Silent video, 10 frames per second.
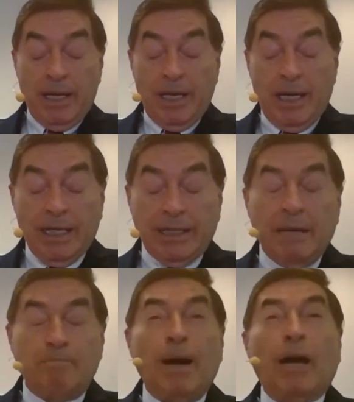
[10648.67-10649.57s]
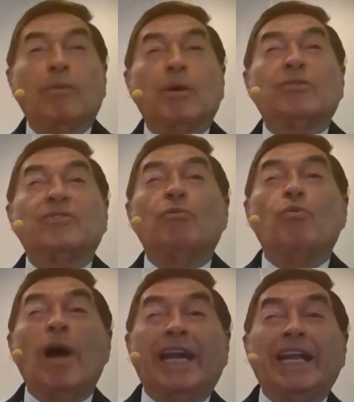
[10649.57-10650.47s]
uh, the parable of the
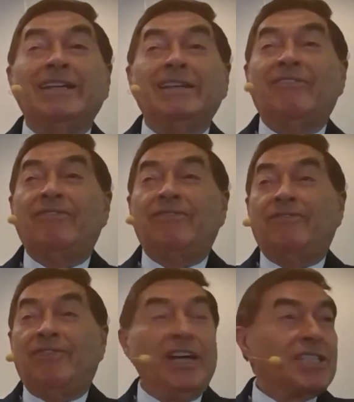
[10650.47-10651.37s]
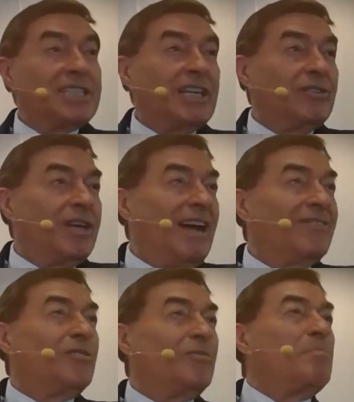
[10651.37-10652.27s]
wedding feast that you
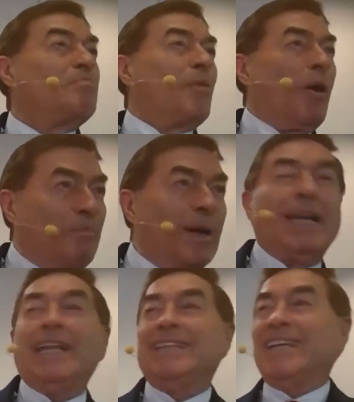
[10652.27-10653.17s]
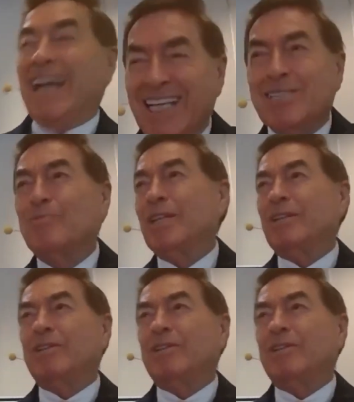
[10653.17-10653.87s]
have to be properly dressed with